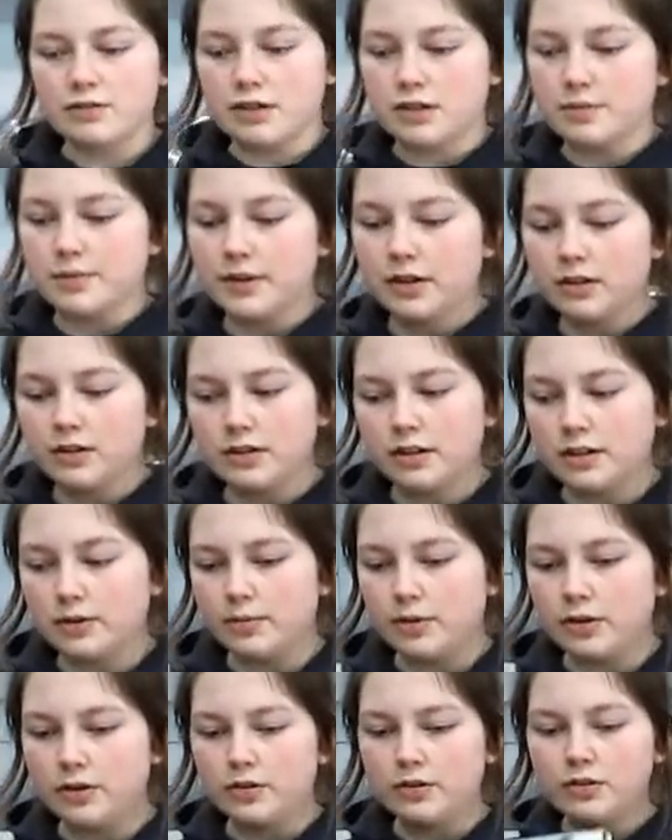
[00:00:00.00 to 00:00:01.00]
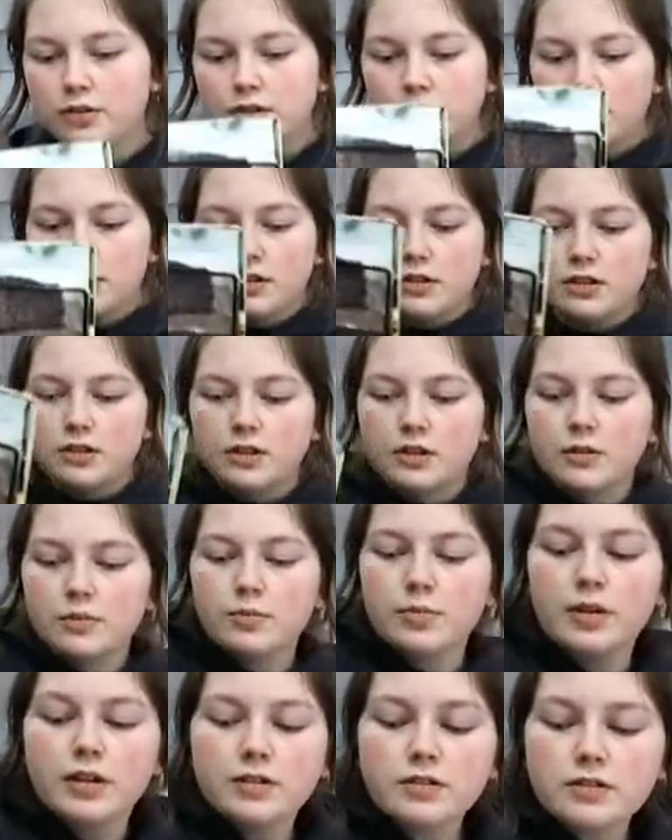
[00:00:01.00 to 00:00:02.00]
recipe a lot anymore,
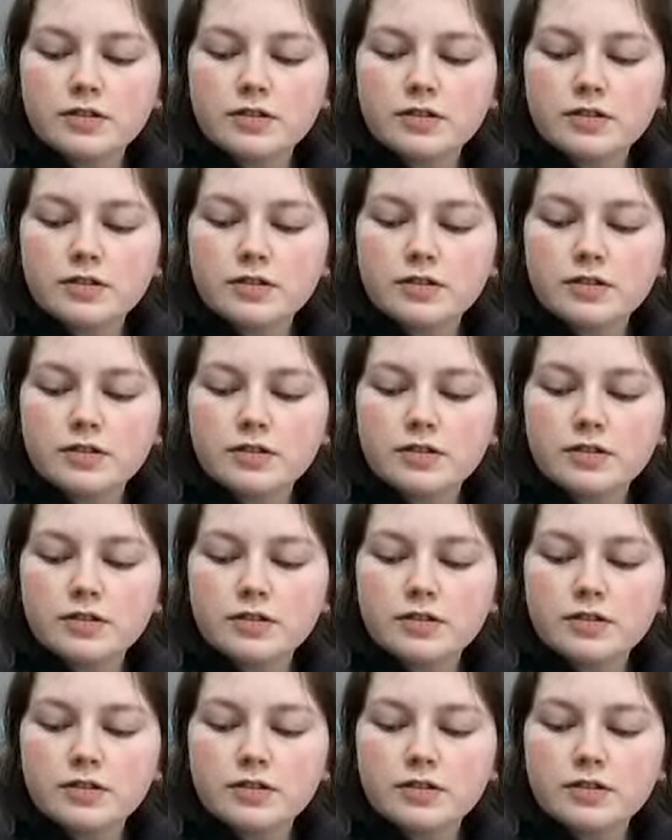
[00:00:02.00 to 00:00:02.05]
but